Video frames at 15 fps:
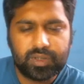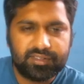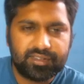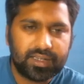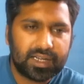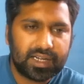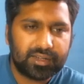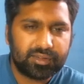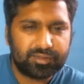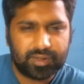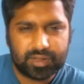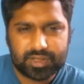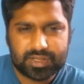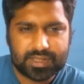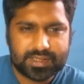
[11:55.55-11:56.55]
different kind of
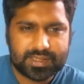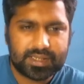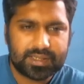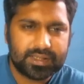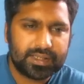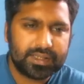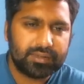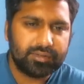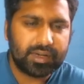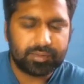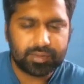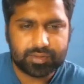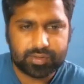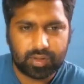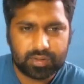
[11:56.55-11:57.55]
functions are there. We have
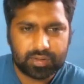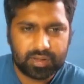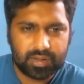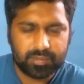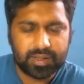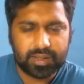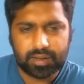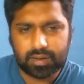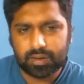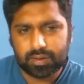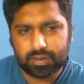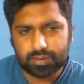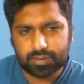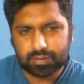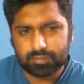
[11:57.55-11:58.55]
to solve the limit.
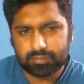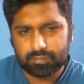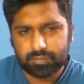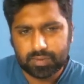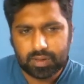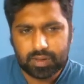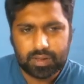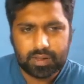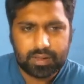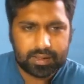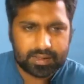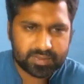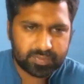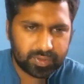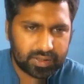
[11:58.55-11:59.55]

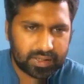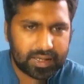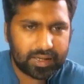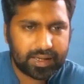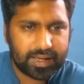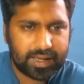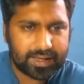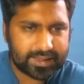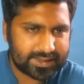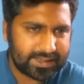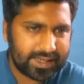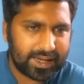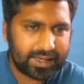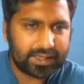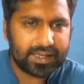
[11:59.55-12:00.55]
Let's put x
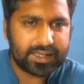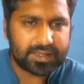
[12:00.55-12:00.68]
directly